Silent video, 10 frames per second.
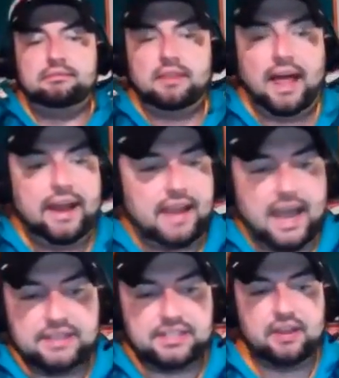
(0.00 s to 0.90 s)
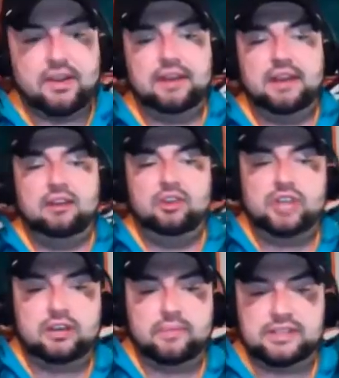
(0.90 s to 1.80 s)
lot of guys And you
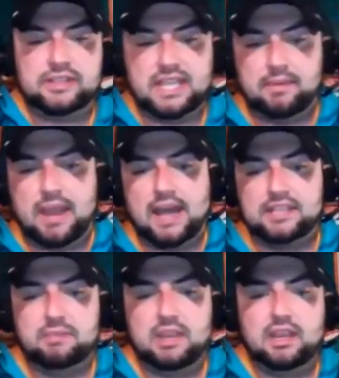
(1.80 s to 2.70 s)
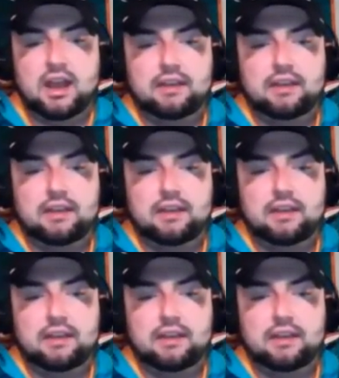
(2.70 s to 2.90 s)
talked about Sam Cosby.